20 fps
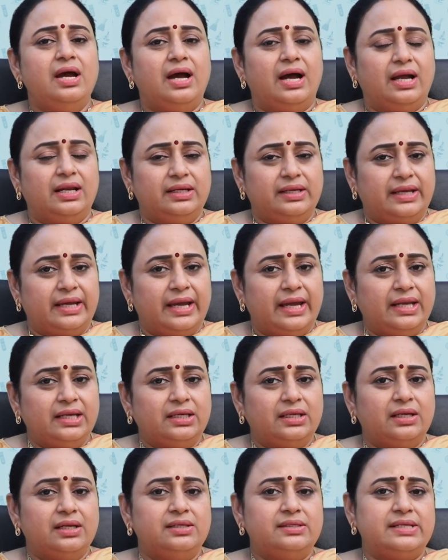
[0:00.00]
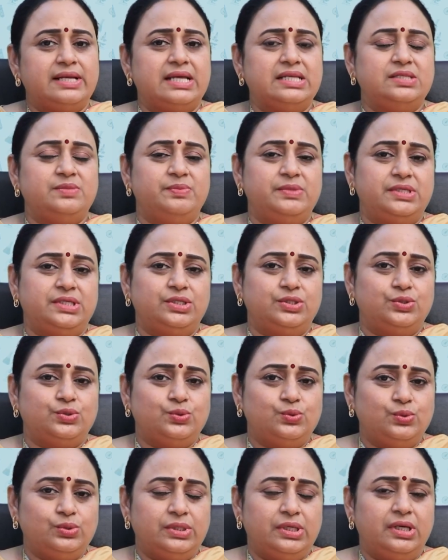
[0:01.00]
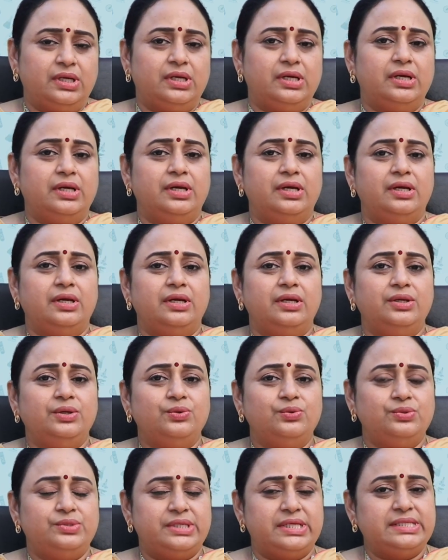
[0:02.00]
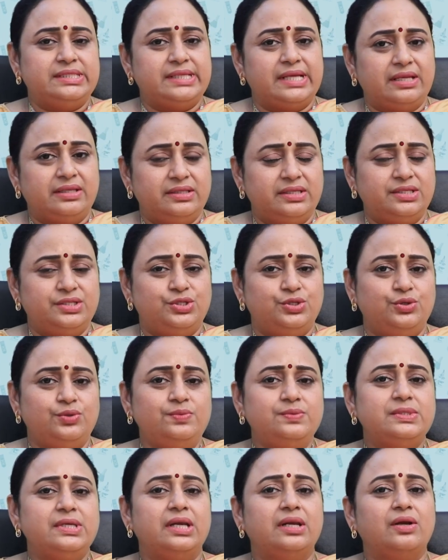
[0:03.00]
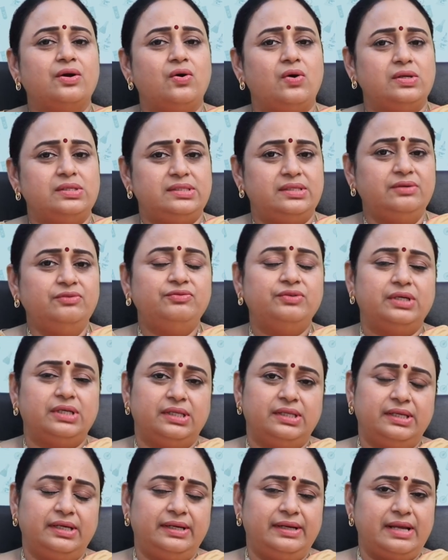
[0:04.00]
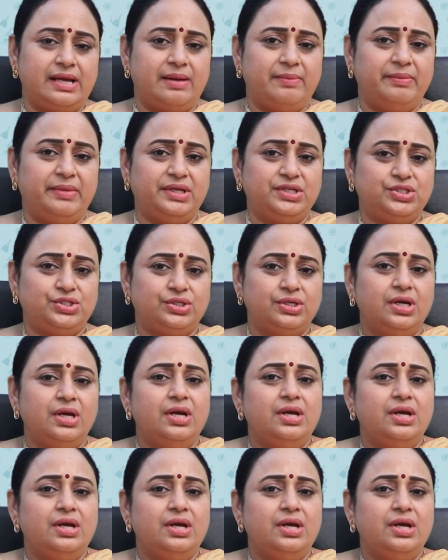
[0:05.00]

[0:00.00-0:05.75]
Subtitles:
and can transmit it to the uterus and the tubes and cause a further damage.